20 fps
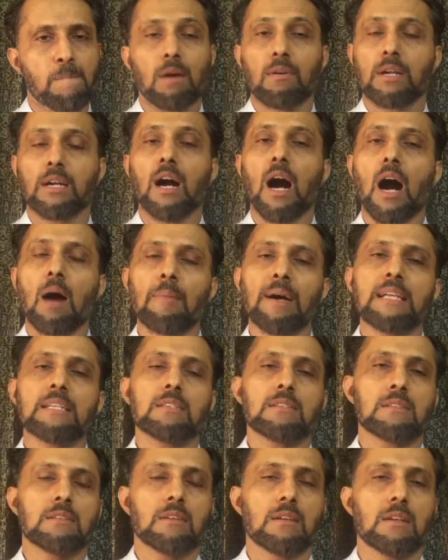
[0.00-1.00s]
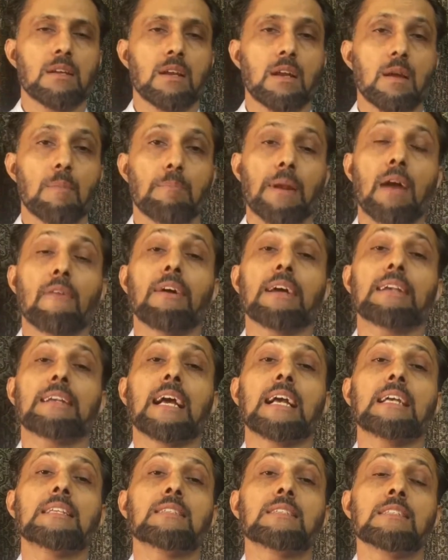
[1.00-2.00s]
our government
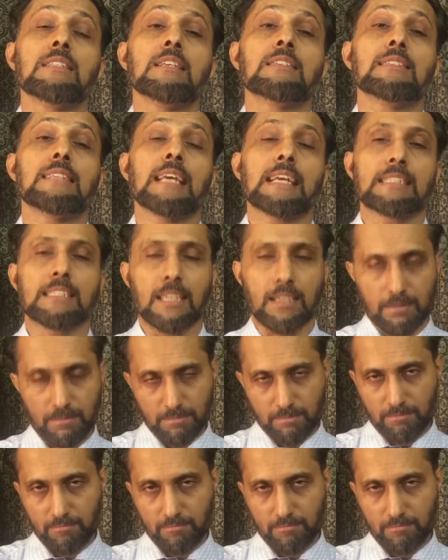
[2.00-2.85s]
privatized this sector.